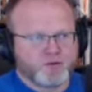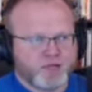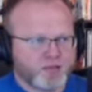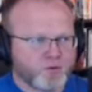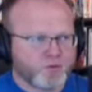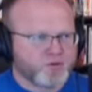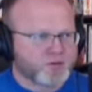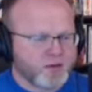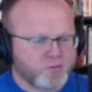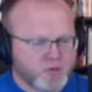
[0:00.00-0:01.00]
dealing with the
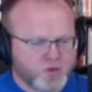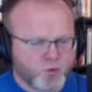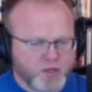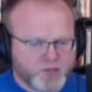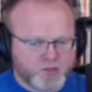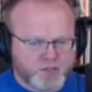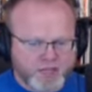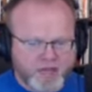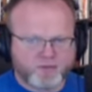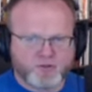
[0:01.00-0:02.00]
same situations and
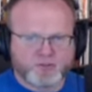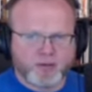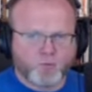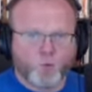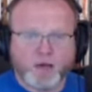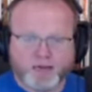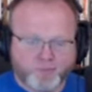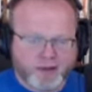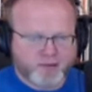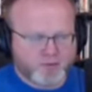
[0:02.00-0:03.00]
they have the same way
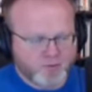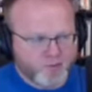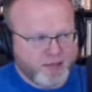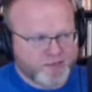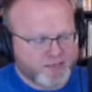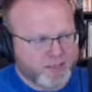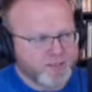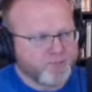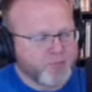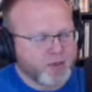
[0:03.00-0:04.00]
about them, you might say.